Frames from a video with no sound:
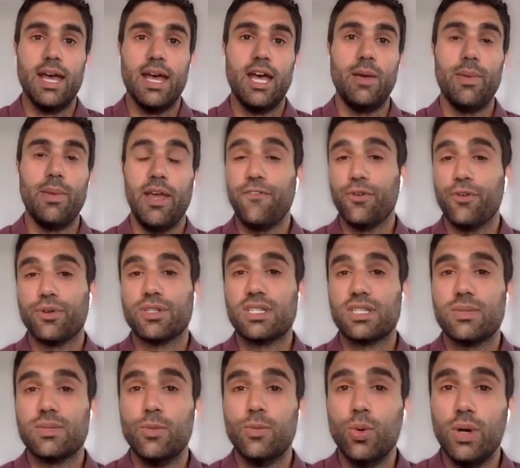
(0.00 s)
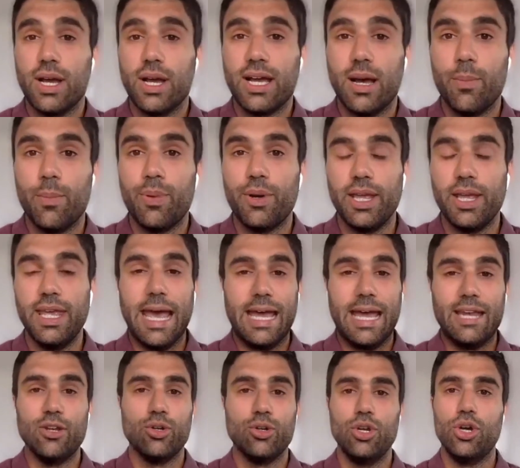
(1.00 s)
If you're a smaller company
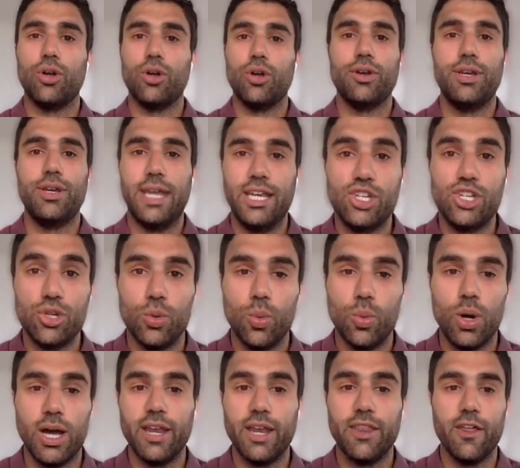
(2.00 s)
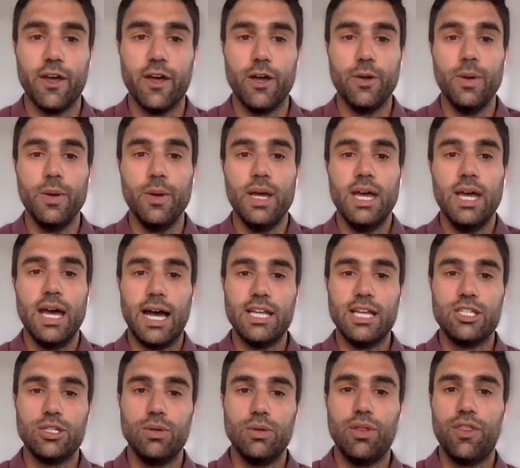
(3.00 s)
and you're not nationwide, though, I
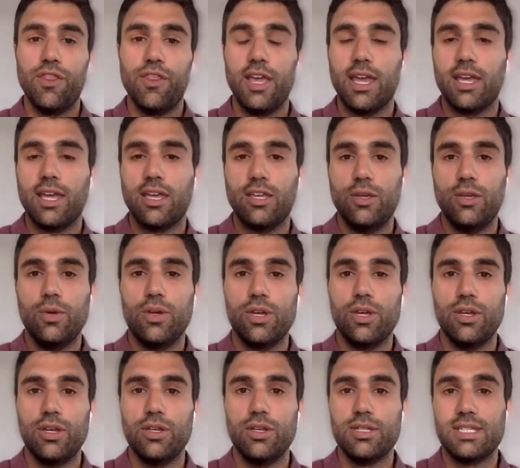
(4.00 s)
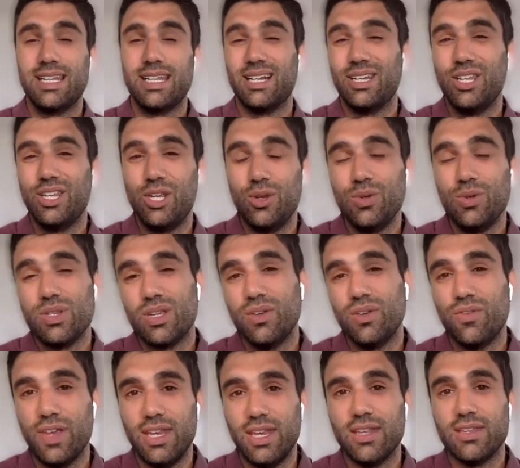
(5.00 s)
do think you can still use
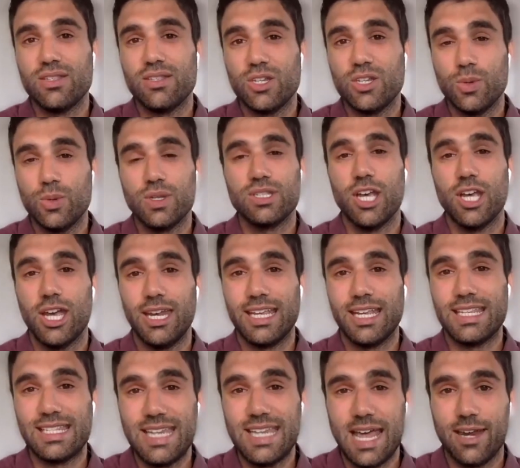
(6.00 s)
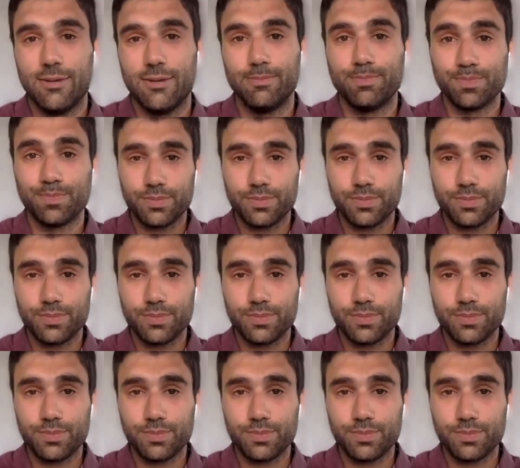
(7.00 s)
convenience to a certain extent.